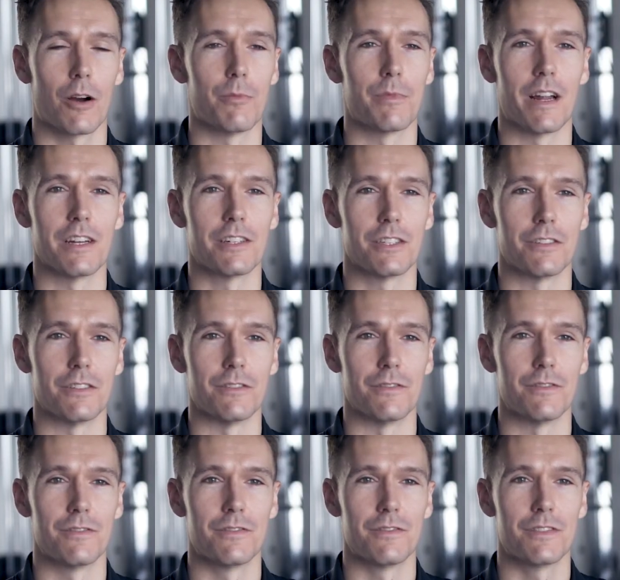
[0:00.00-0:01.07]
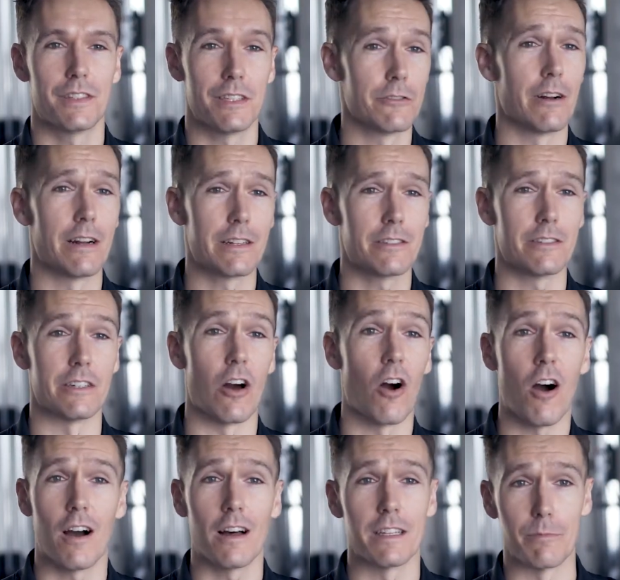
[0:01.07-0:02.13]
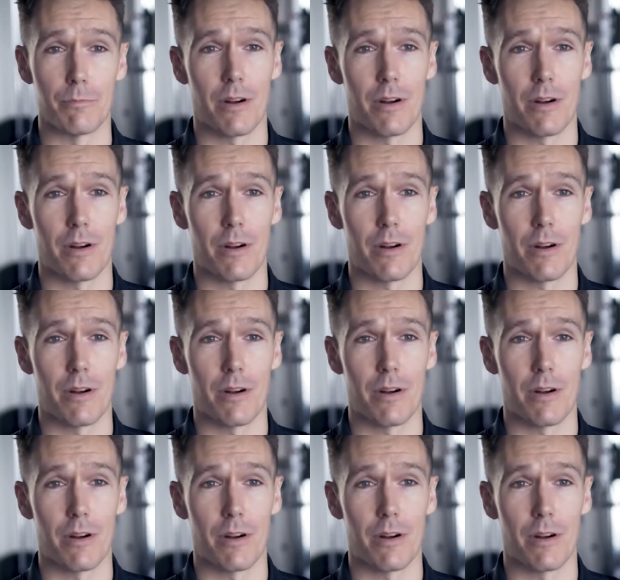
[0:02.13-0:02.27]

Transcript: combination of theoretical and highly